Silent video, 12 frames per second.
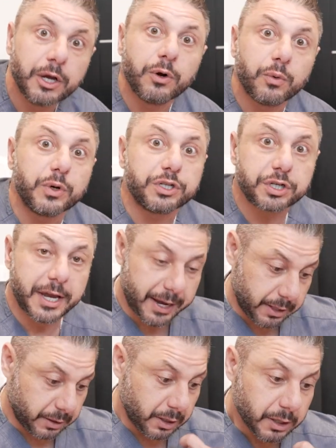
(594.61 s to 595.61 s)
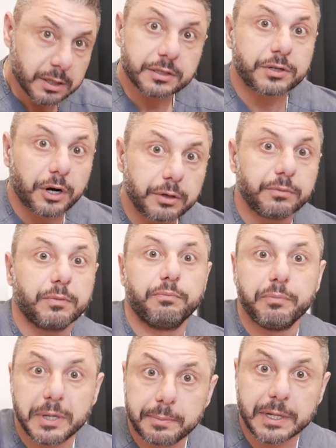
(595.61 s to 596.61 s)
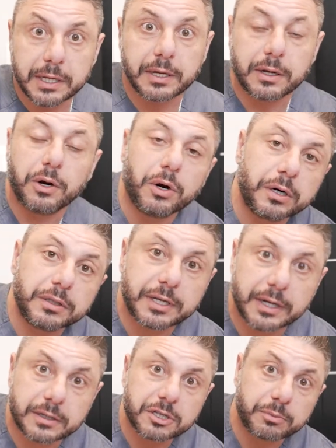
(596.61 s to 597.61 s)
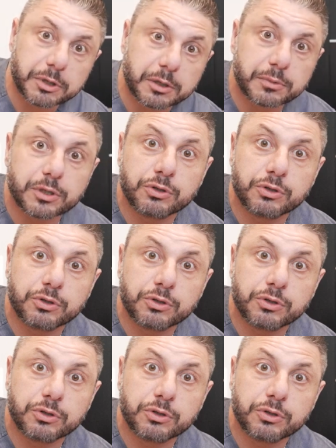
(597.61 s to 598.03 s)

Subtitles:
which can start mimicking heart attack symptoms.